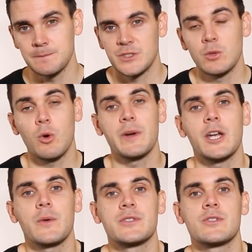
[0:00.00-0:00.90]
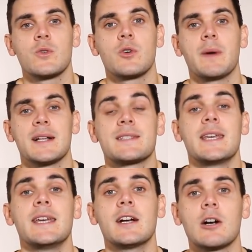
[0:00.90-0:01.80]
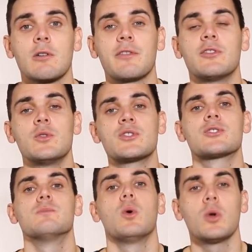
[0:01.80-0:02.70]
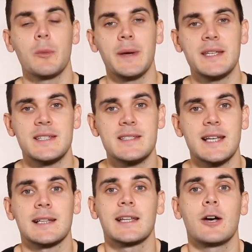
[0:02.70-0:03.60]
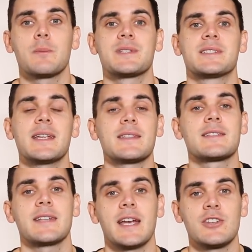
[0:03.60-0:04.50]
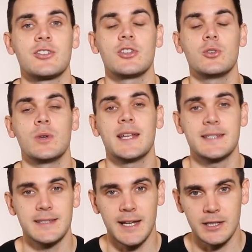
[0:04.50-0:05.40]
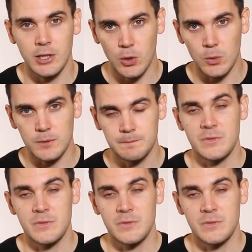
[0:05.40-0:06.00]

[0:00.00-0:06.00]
So what we're going to talk about here are a few smaller pieces that'll help set the stage to you hitting that goal.